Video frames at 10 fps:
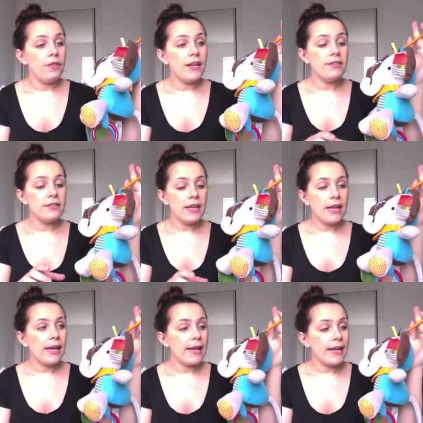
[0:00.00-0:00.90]
This
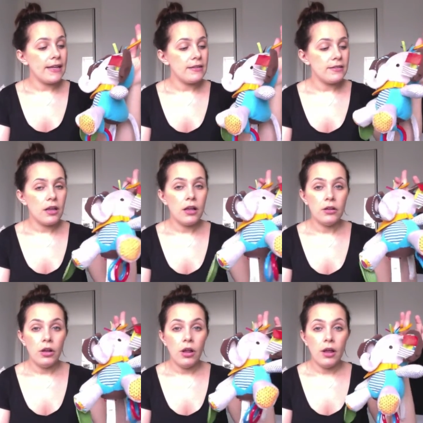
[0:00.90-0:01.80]
is
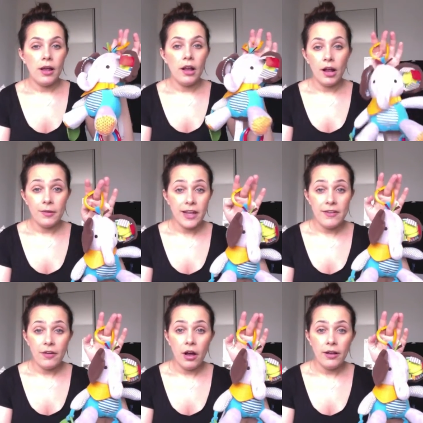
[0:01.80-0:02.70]
a
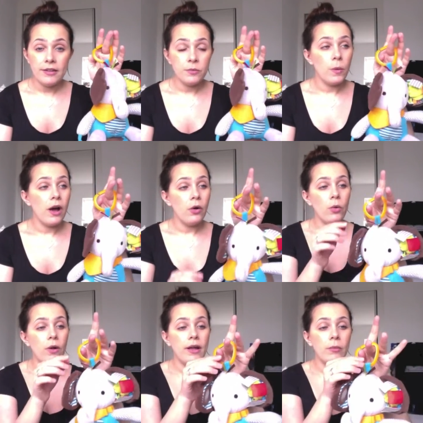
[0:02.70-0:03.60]
lifesaver as
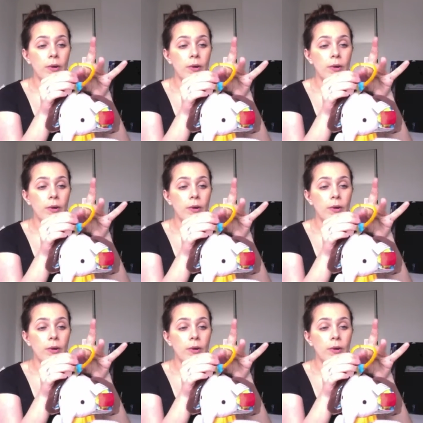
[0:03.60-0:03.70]
well.